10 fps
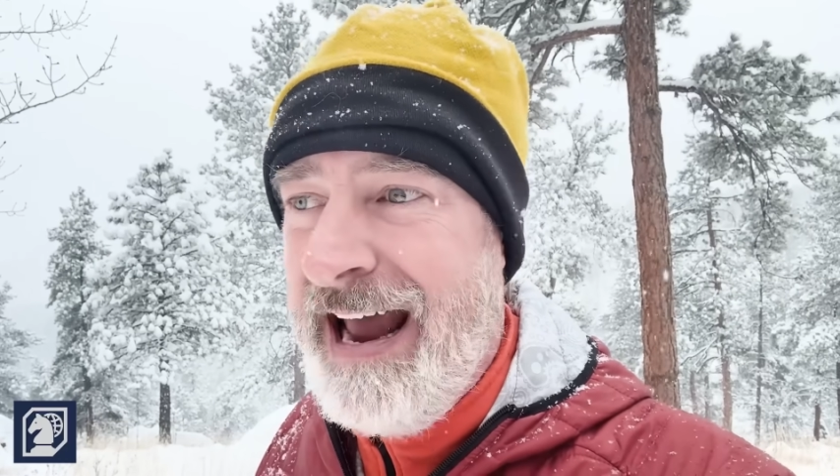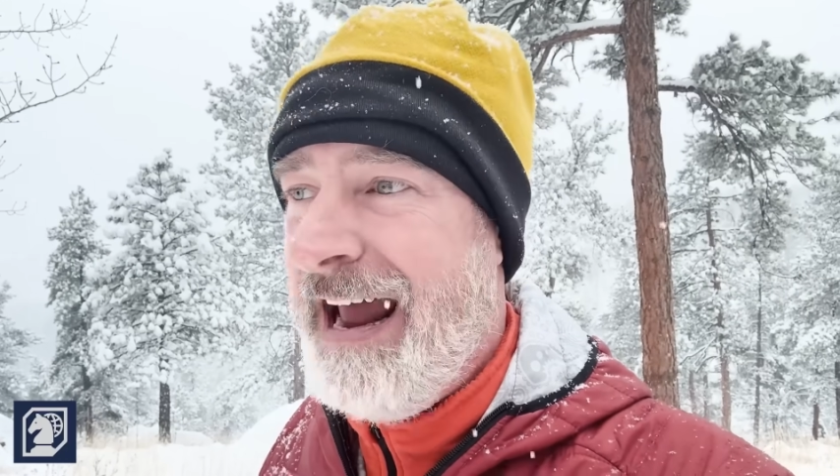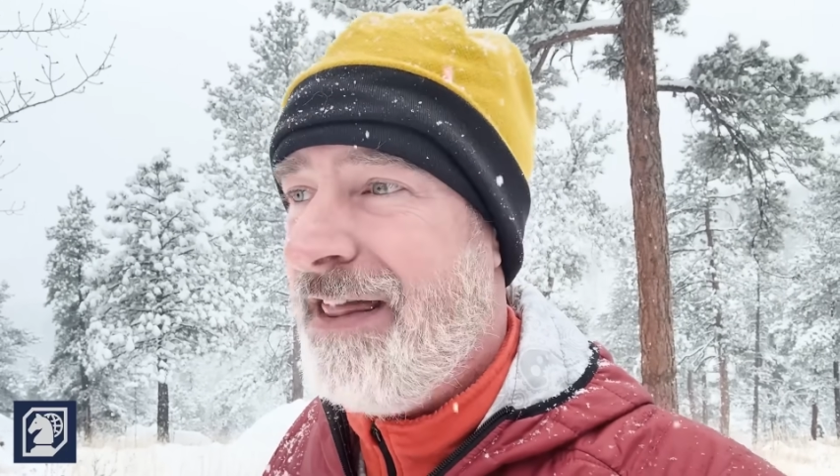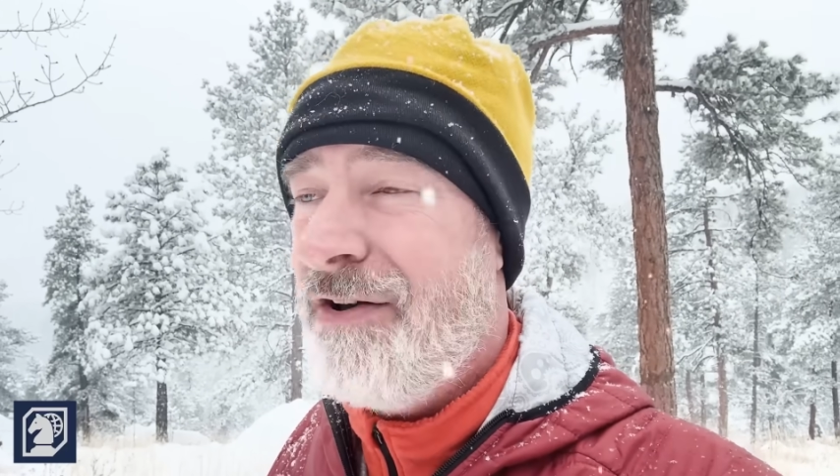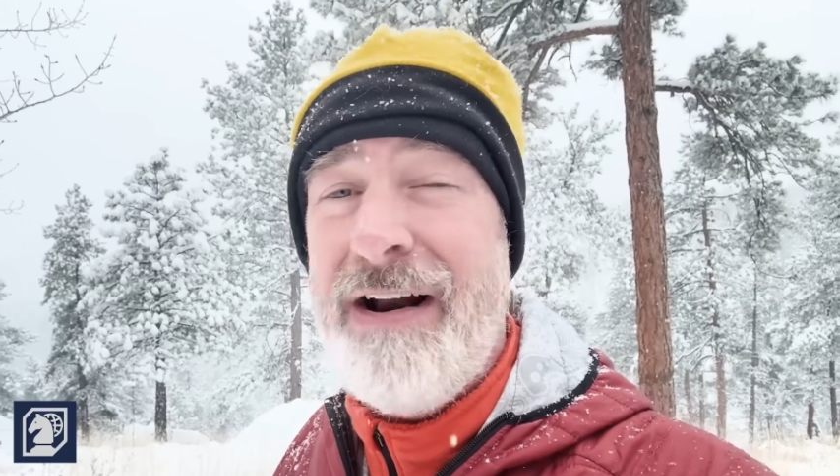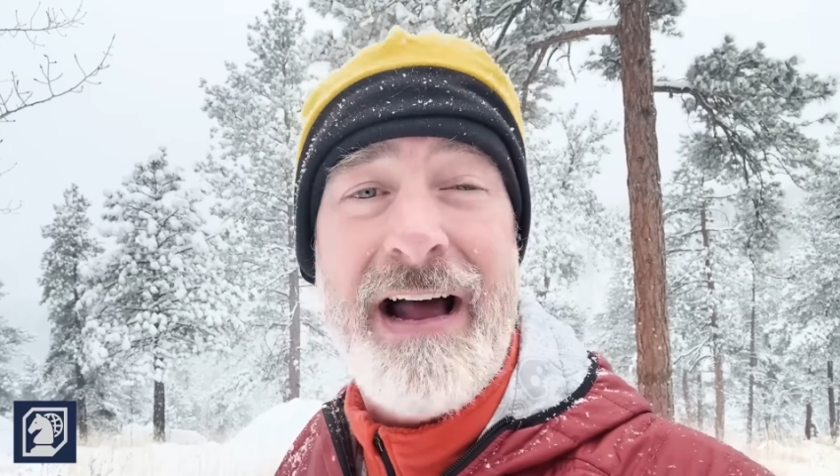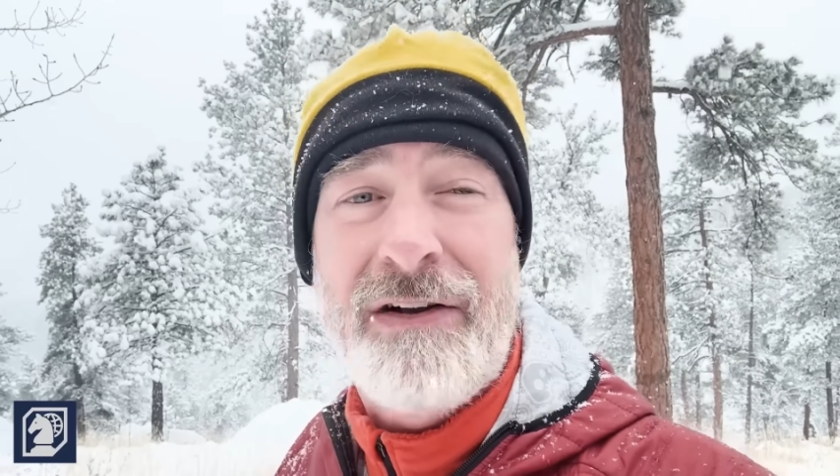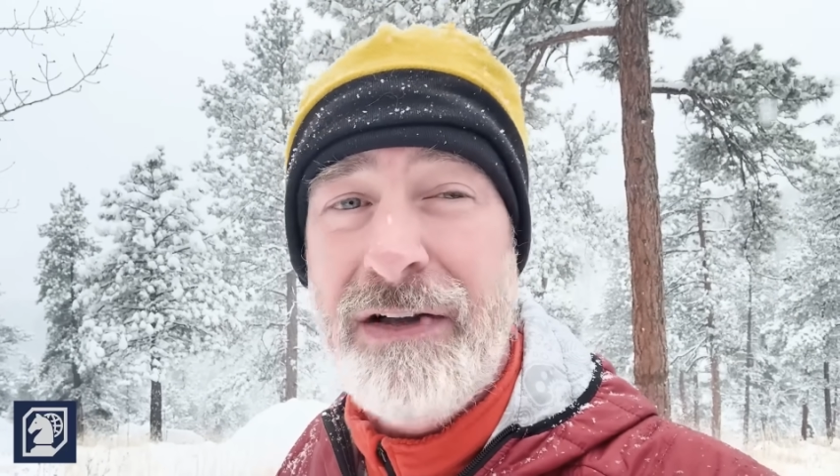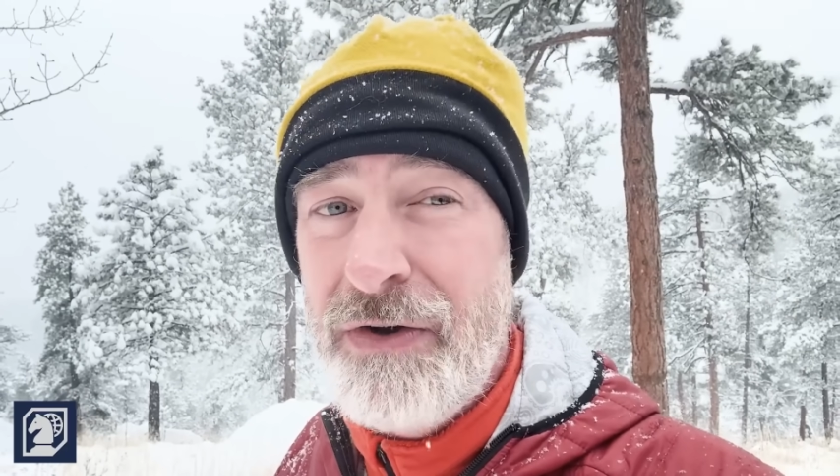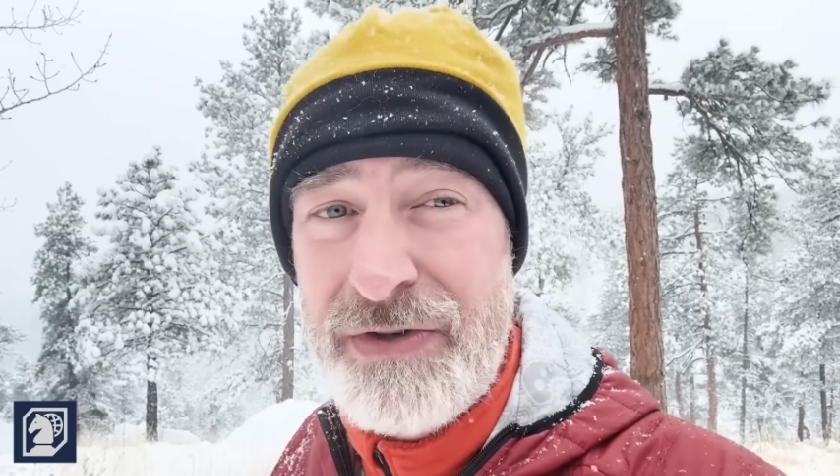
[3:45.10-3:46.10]
and they're not
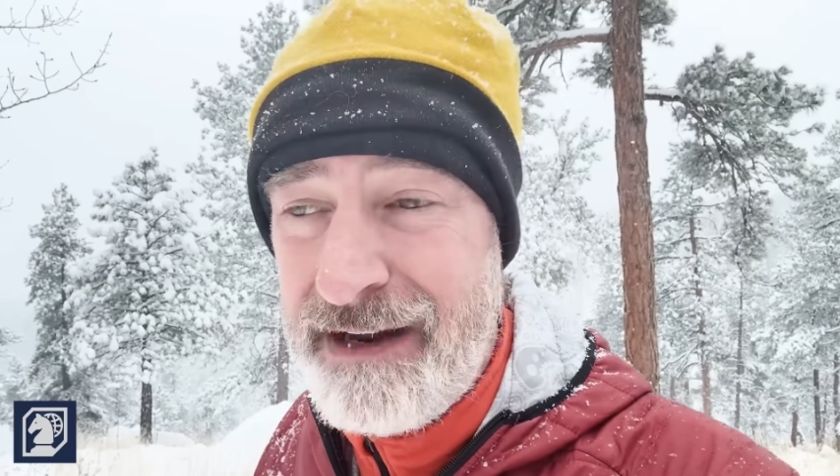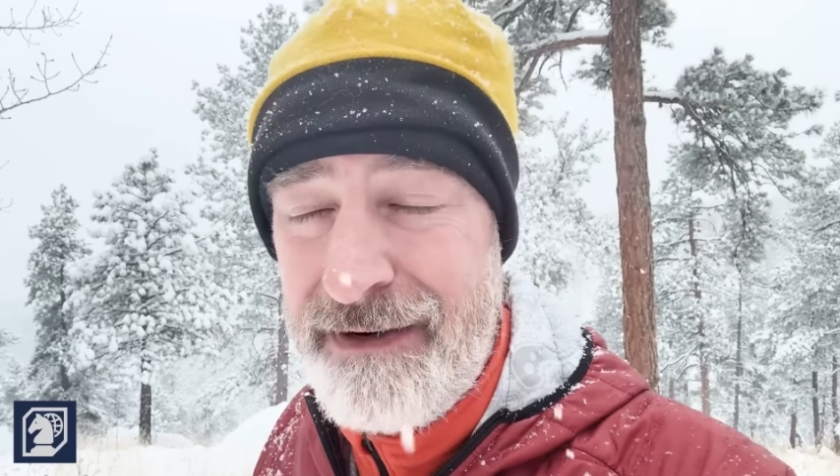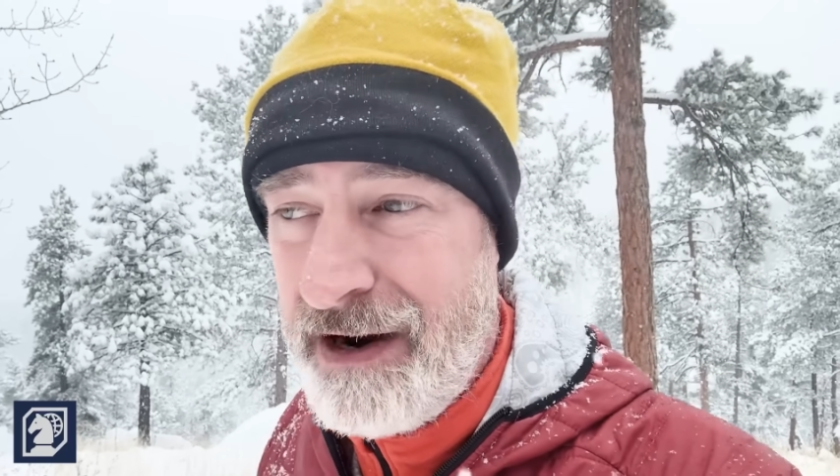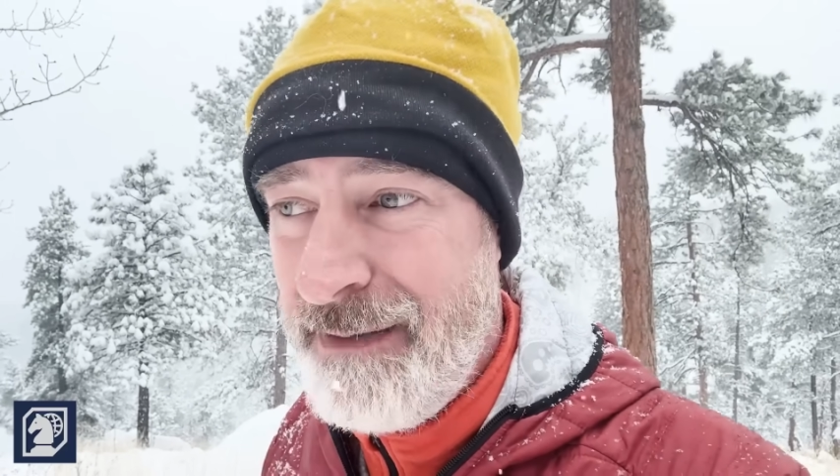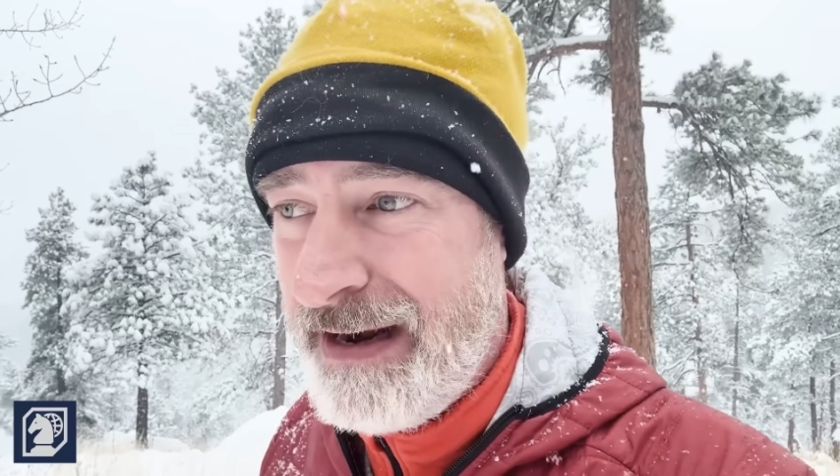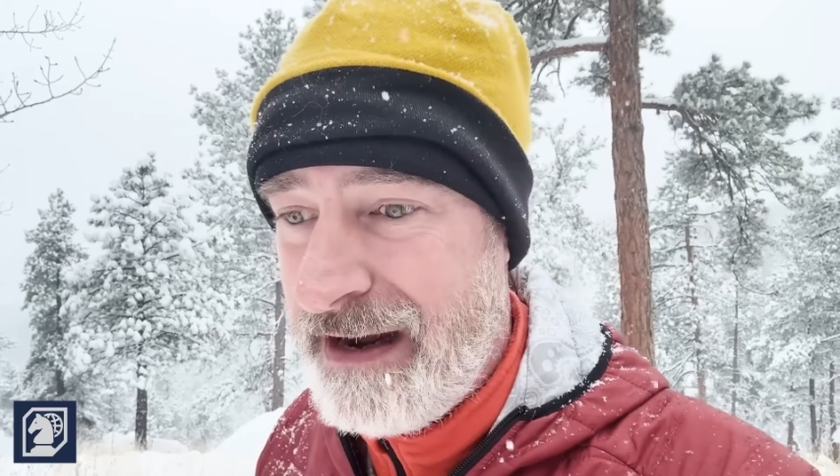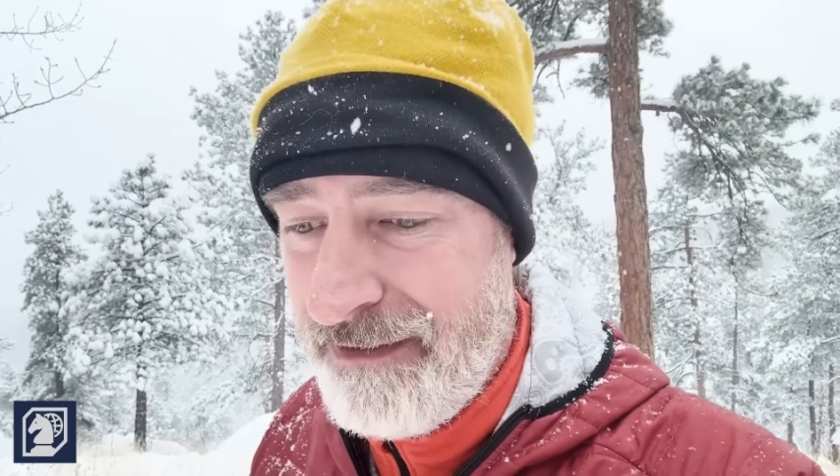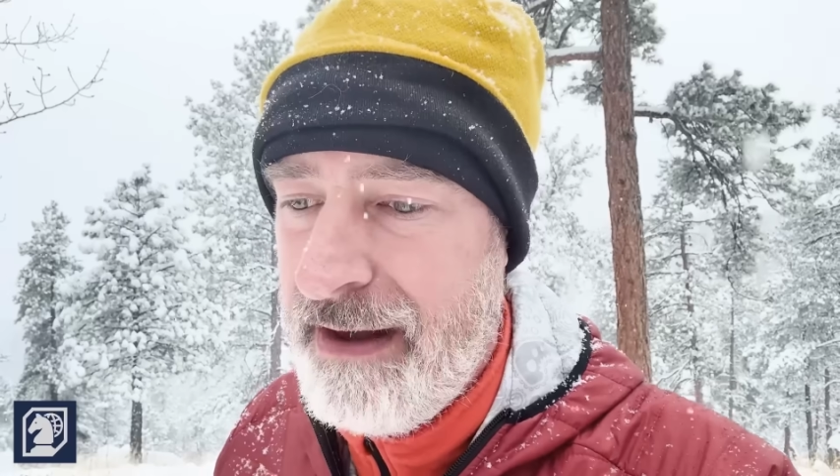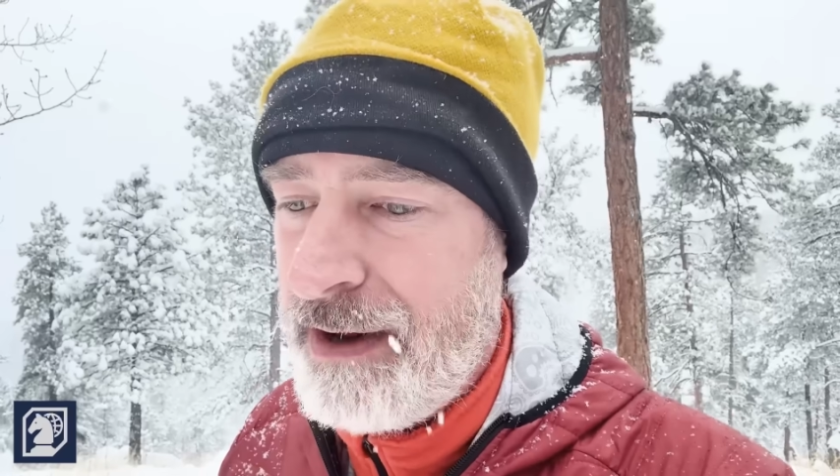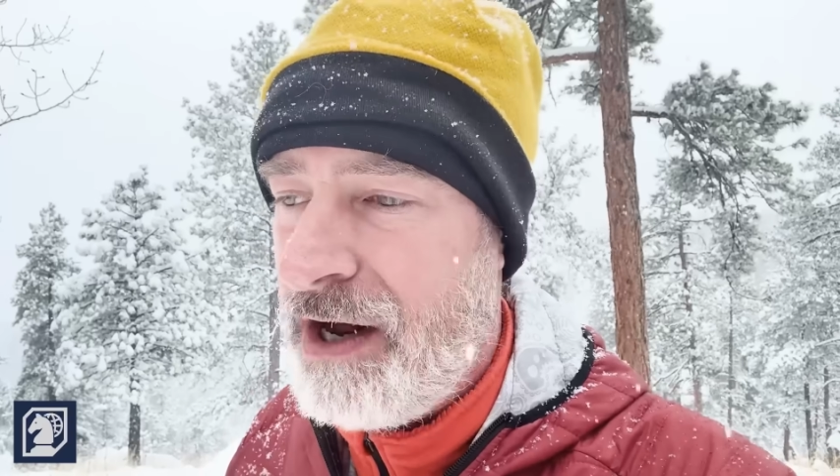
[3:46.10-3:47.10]
close in very many
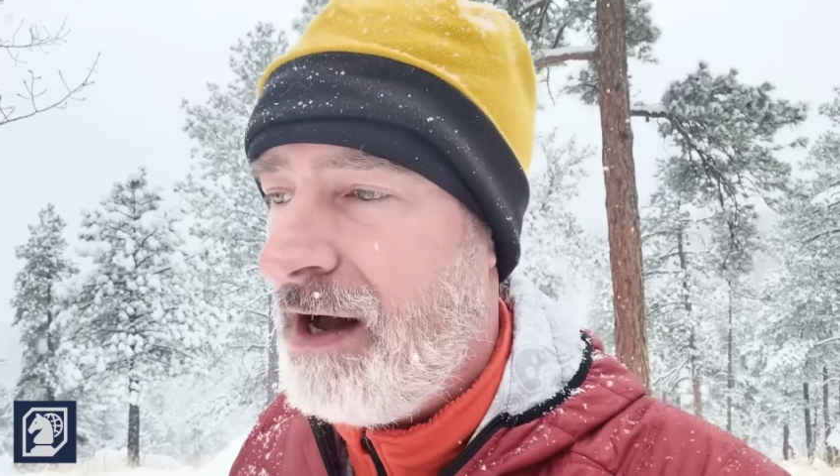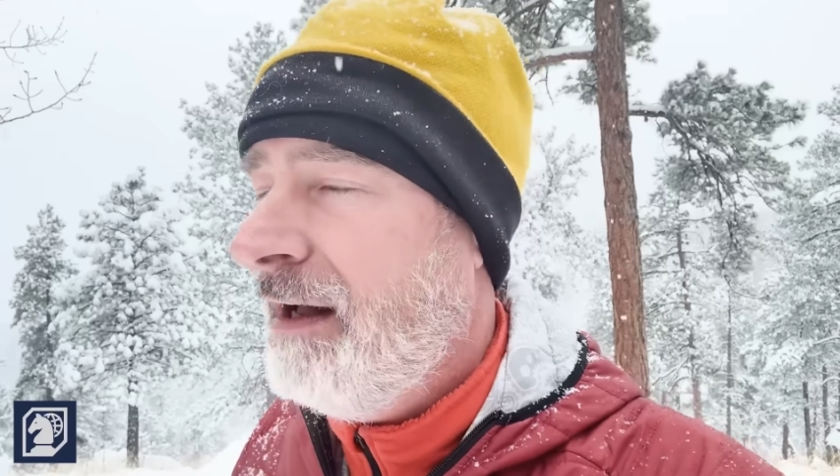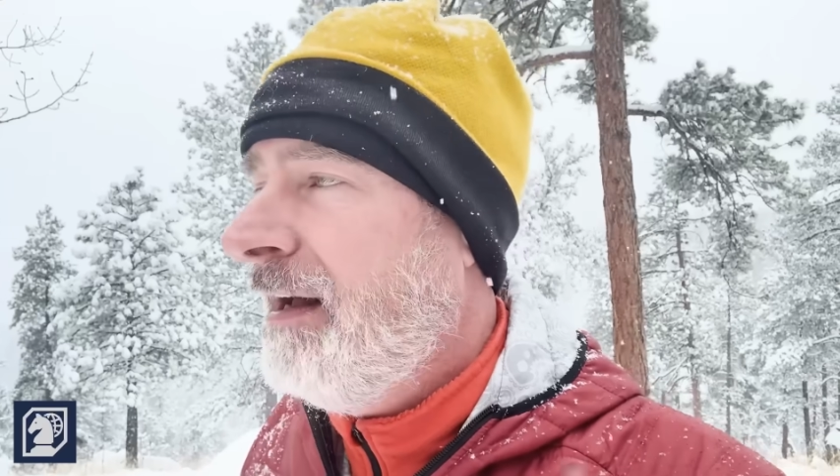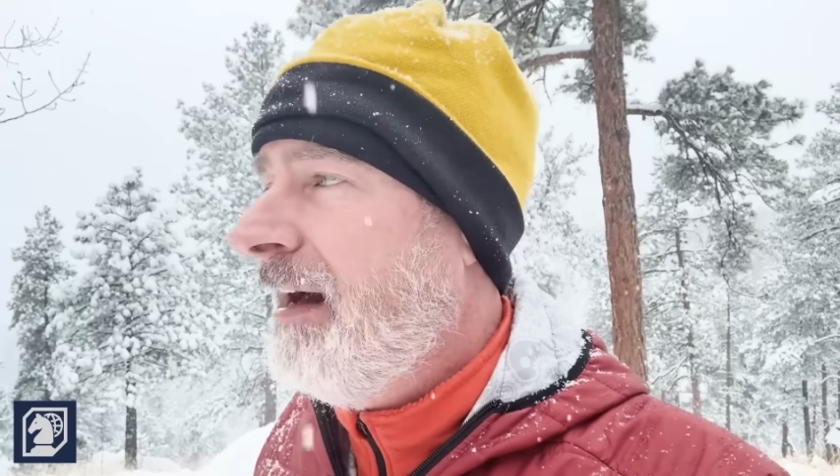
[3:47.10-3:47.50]
of them at all.